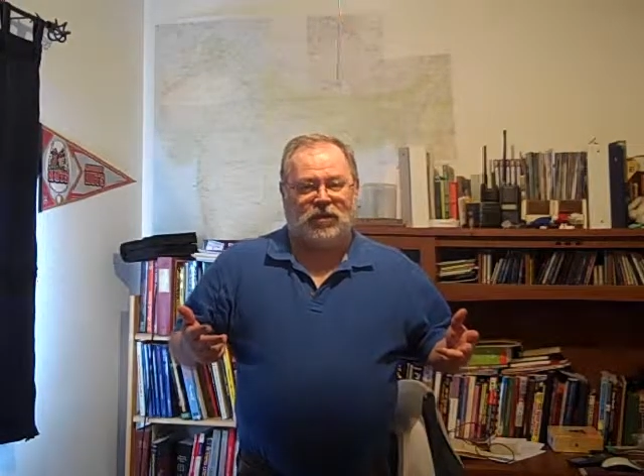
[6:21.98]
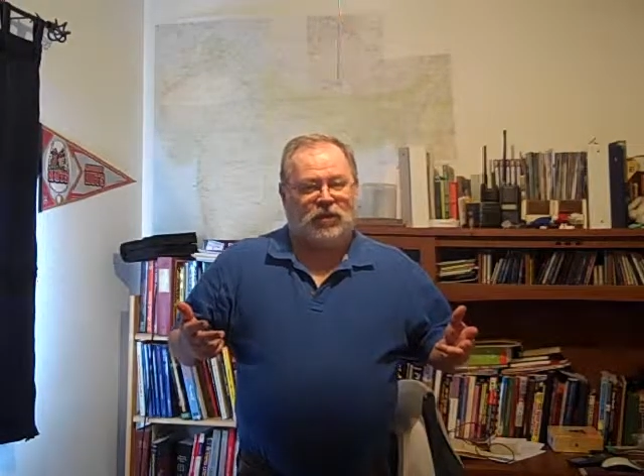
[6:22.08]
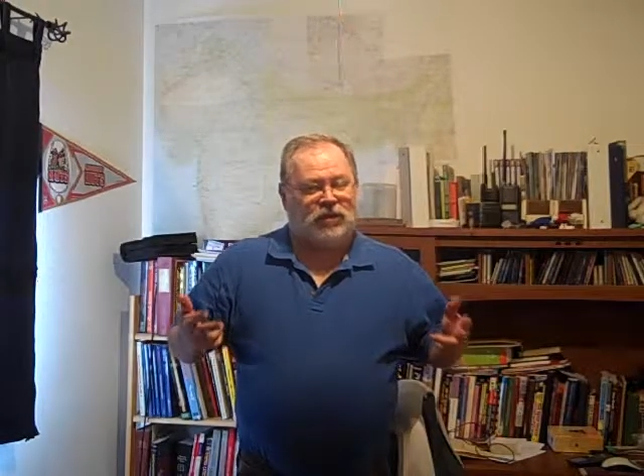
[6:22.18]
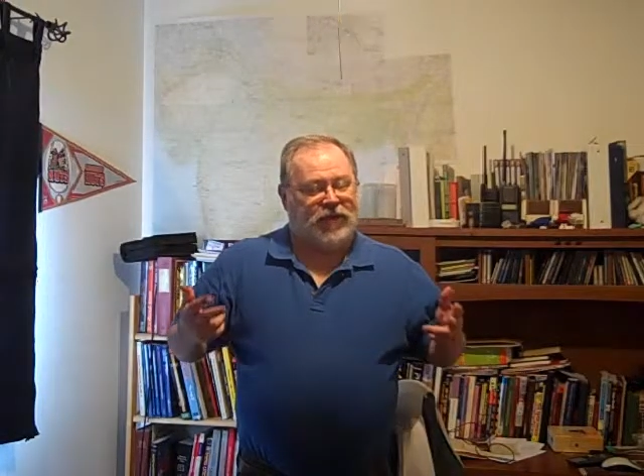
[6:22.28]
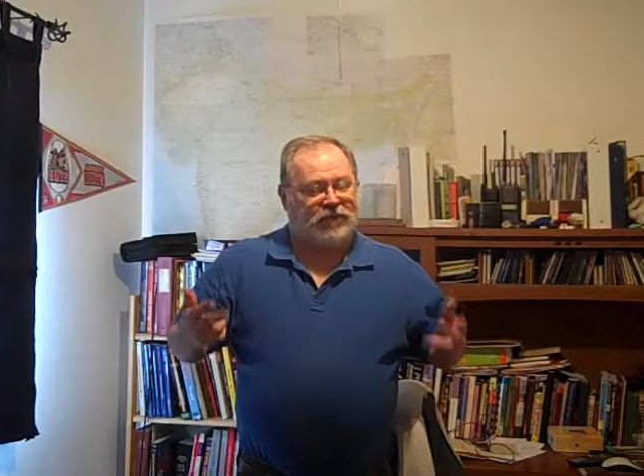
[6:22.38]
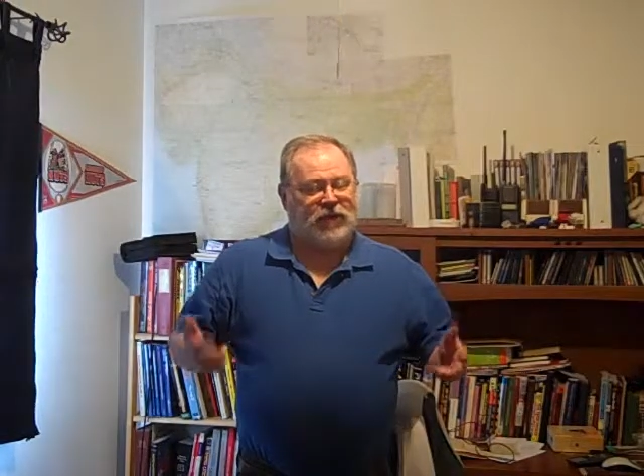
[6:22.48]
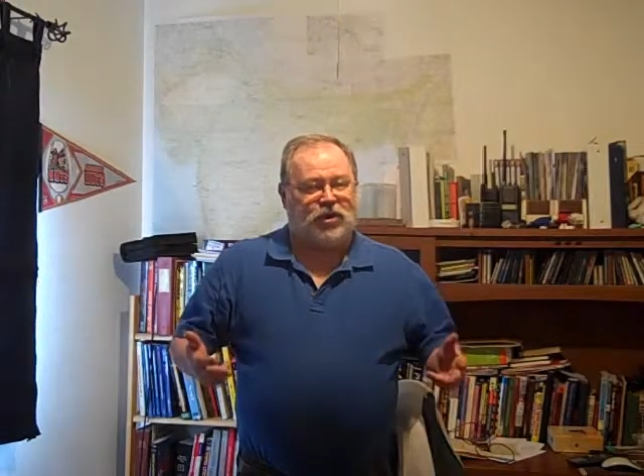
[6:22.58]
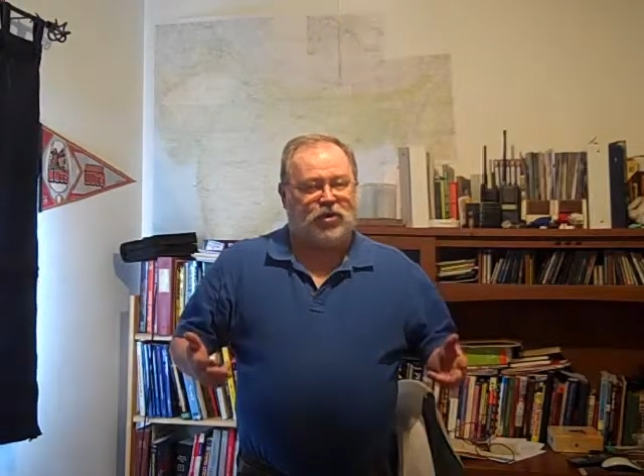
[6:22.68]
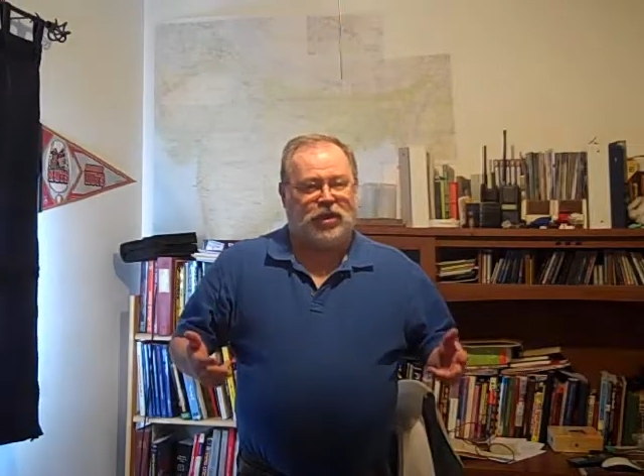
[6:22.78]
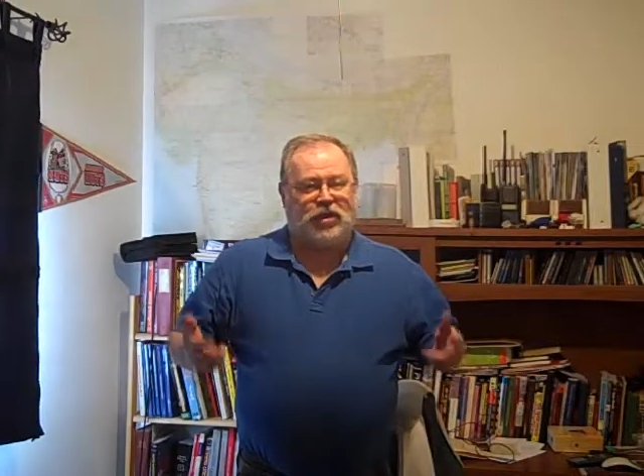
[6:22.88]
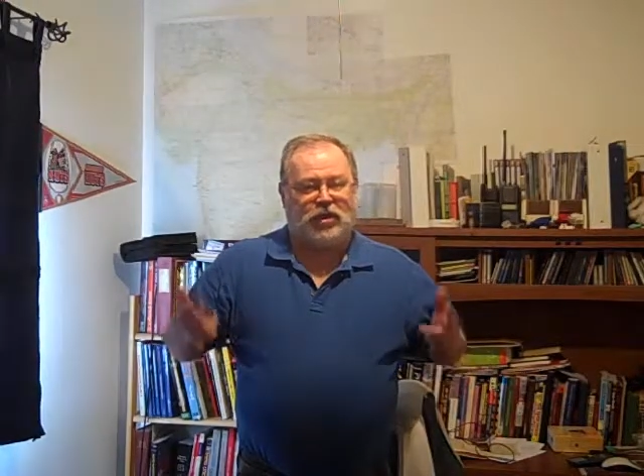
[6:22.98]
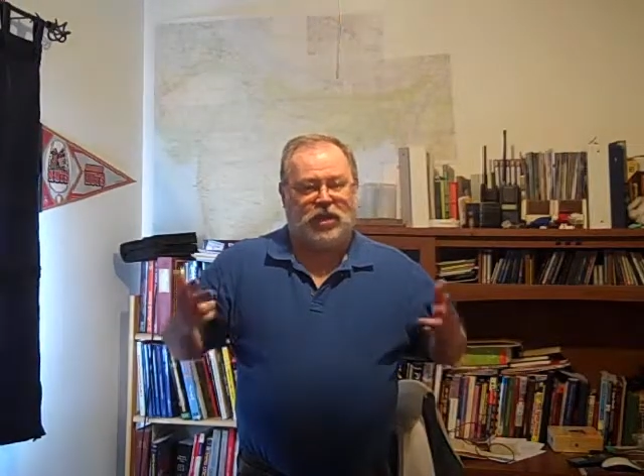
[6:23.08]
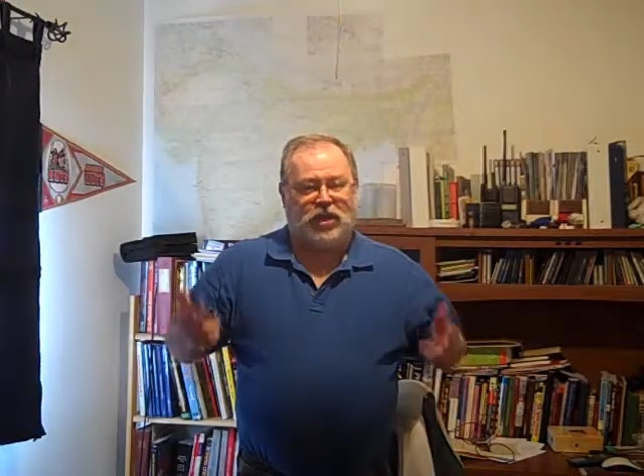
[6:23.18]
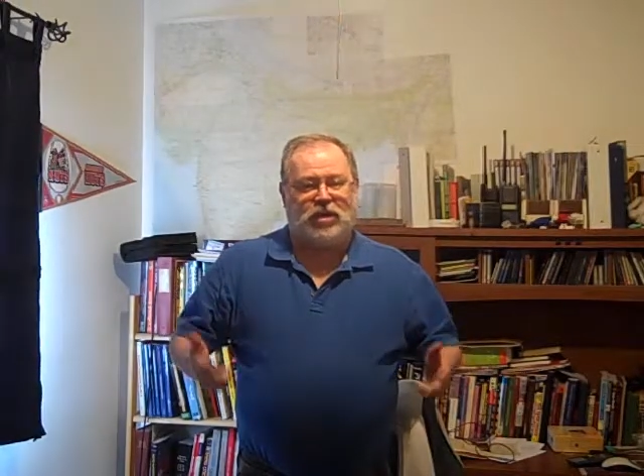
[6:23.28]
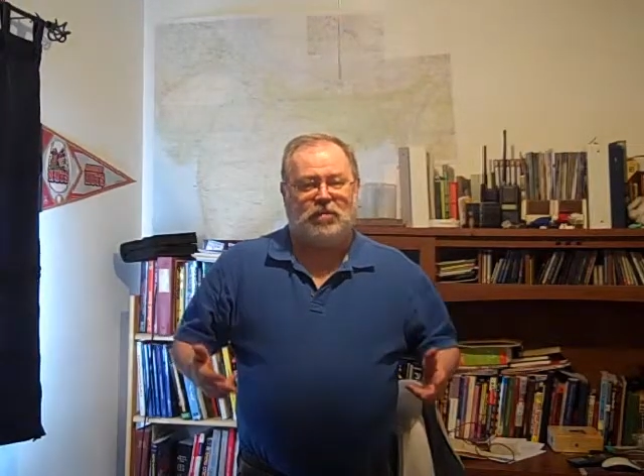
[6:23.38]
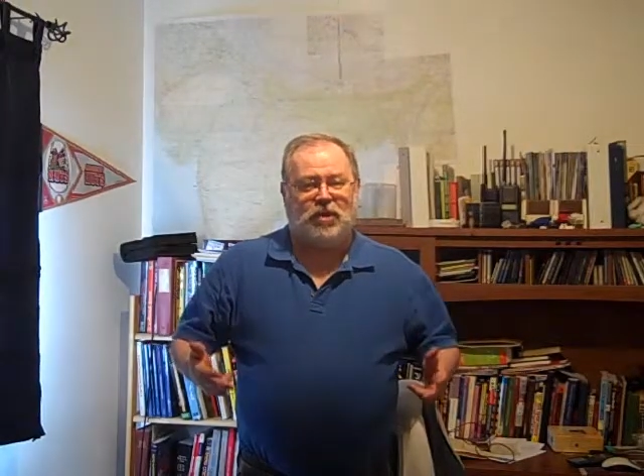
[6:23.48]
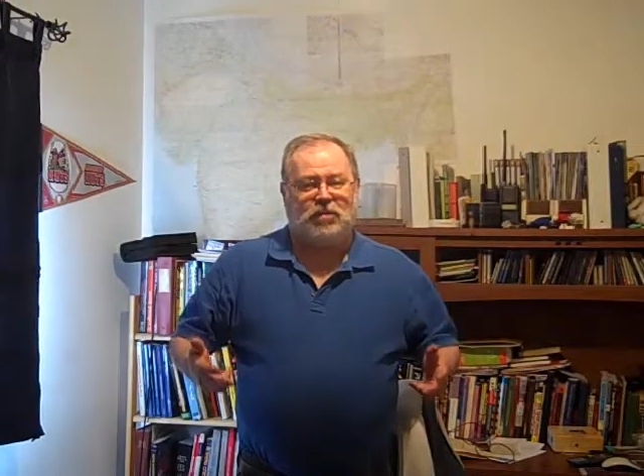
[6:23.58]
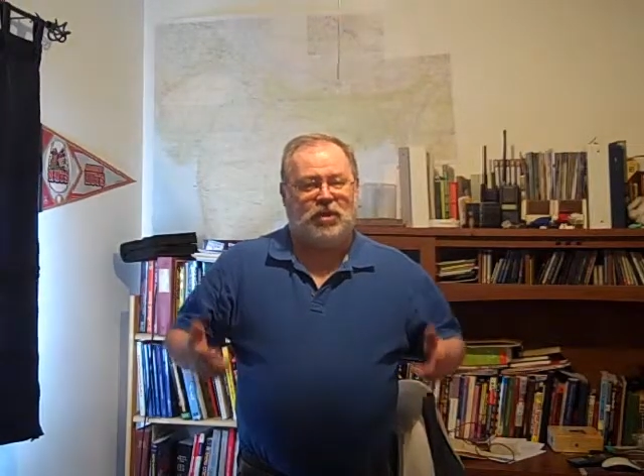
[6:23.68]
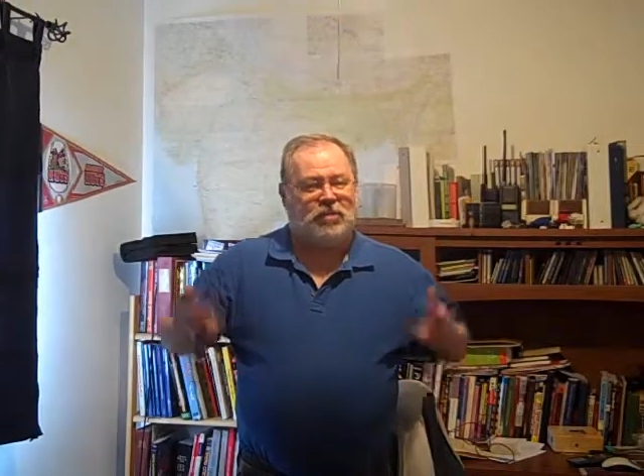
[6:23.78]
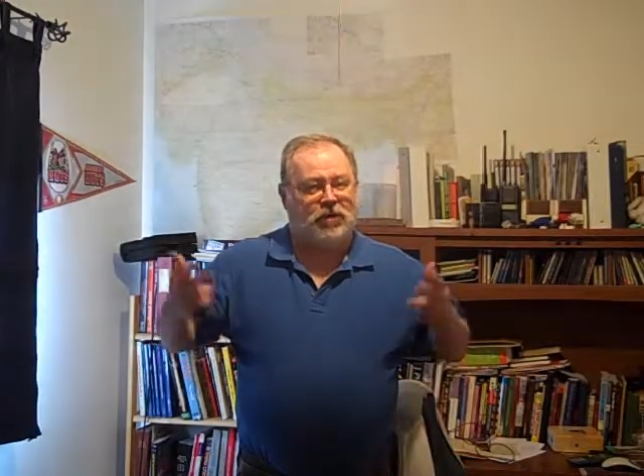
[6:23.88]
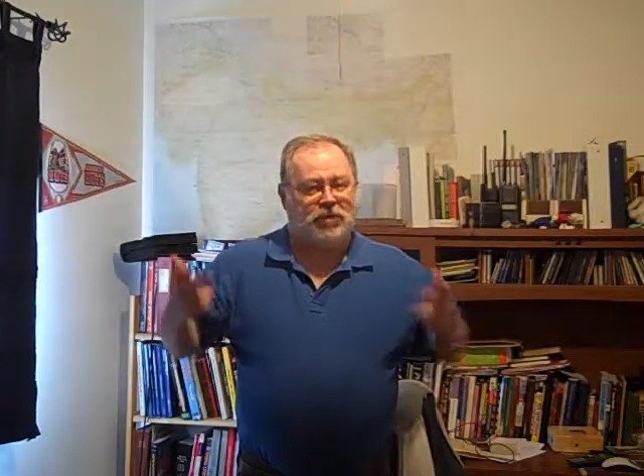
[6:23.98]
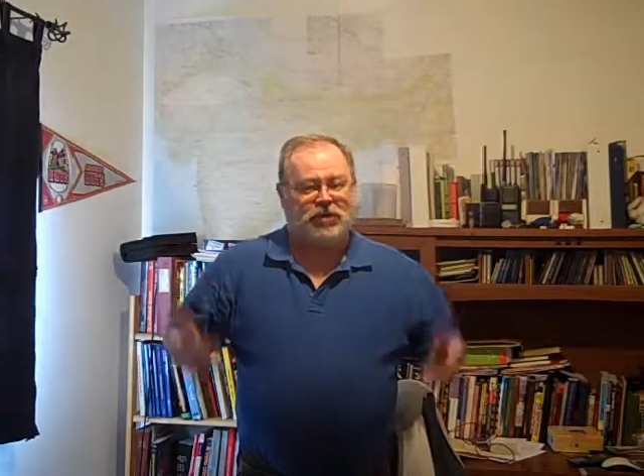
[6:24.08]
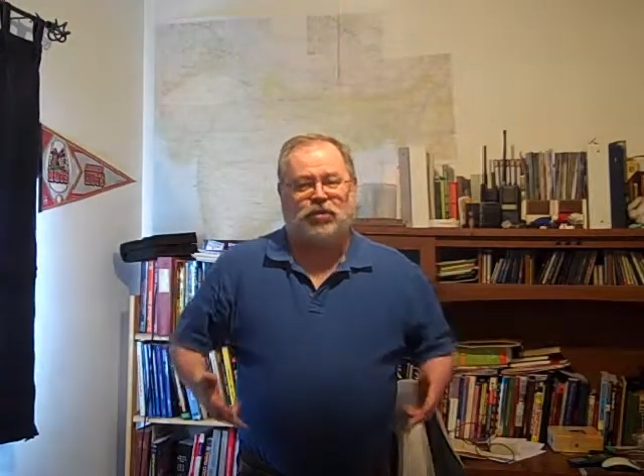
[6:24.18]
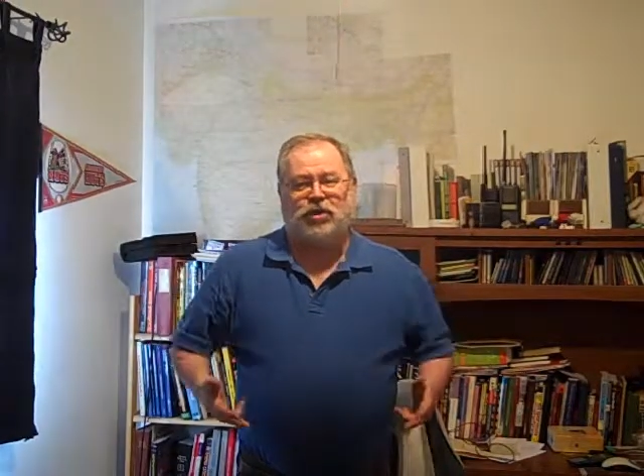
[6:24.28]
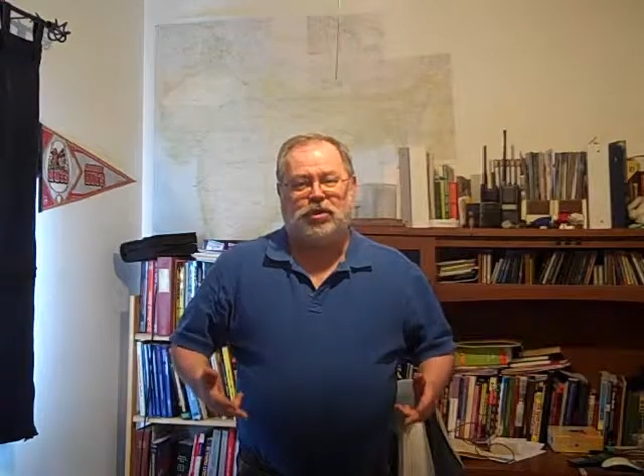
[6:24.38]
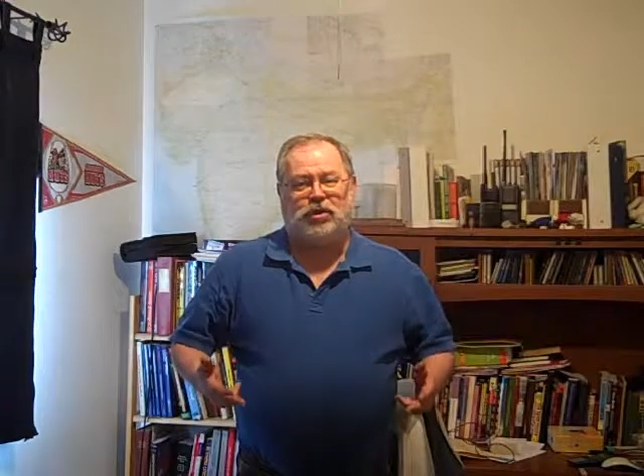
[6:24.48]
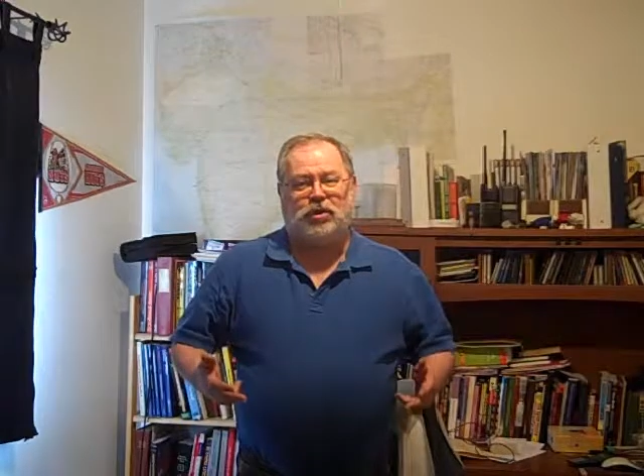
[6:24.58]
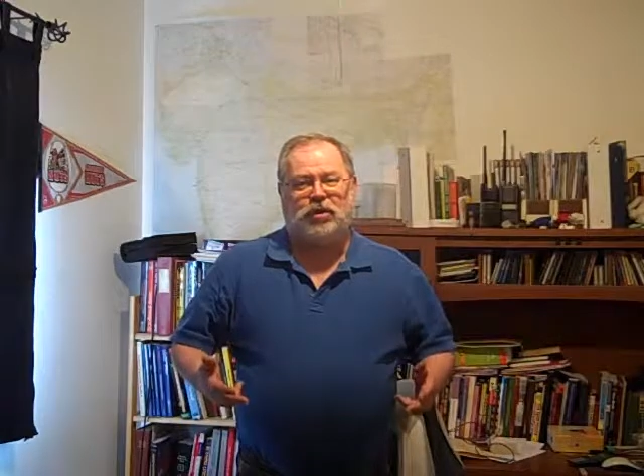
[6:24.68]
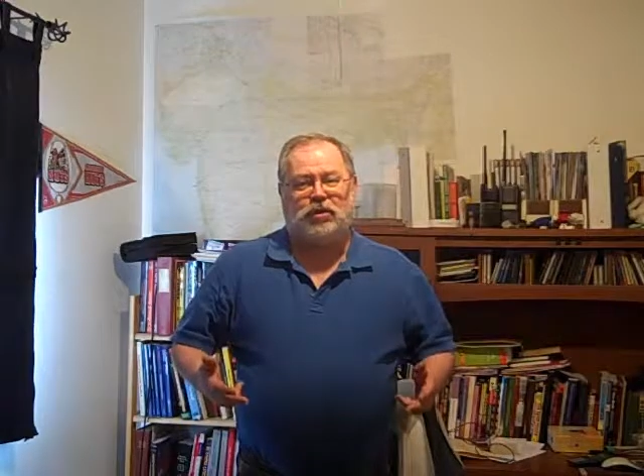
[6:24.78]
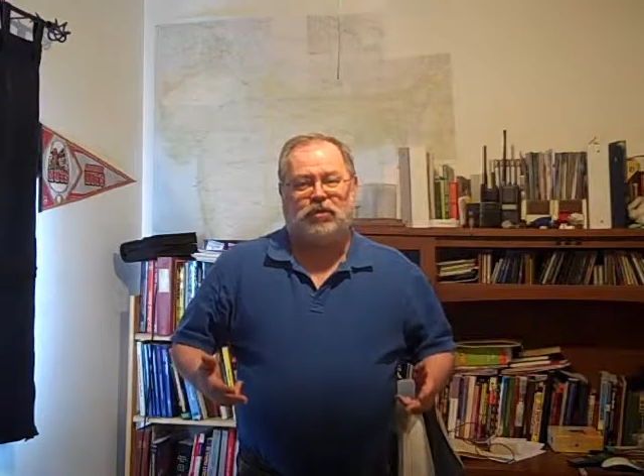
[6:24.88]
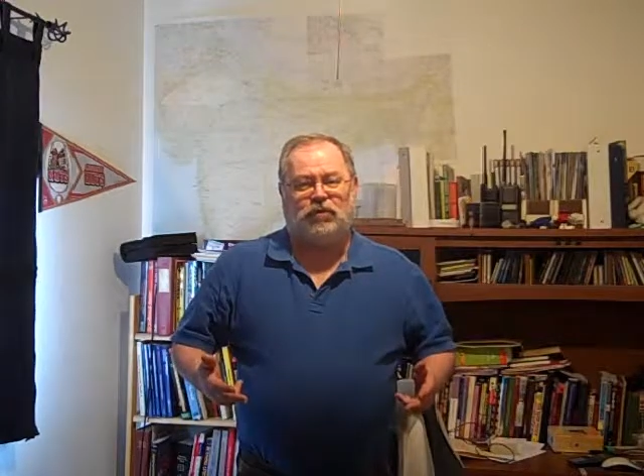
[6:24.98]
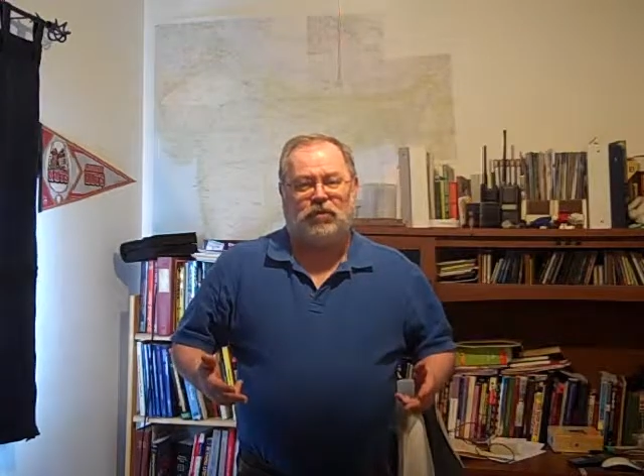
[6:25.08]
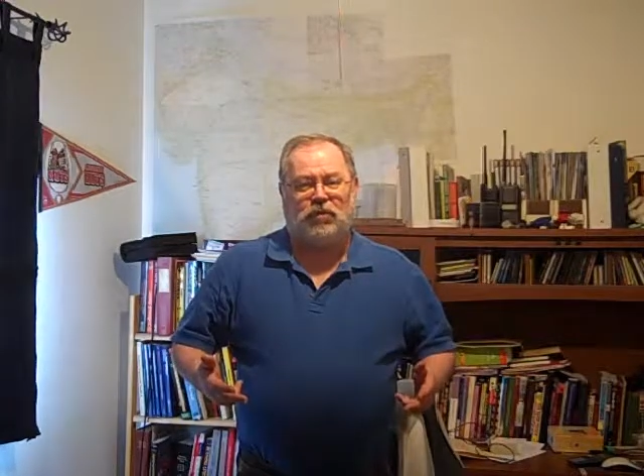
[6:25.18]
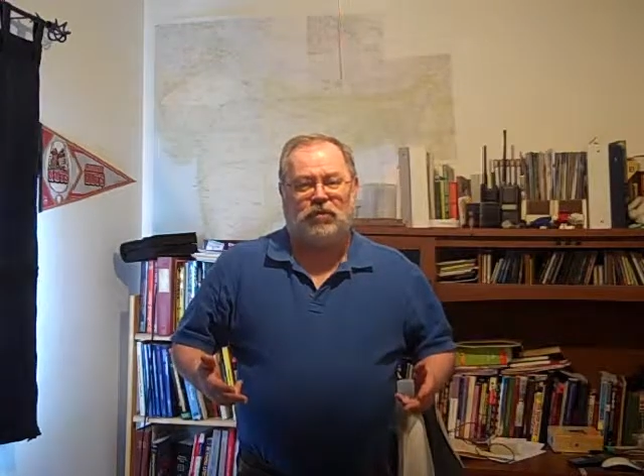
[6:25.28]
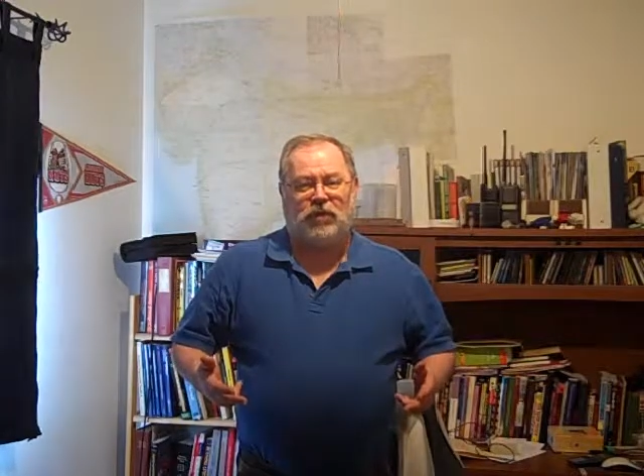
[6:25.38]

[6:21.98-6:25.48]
If you have any questions, email me, post a question onto the forum.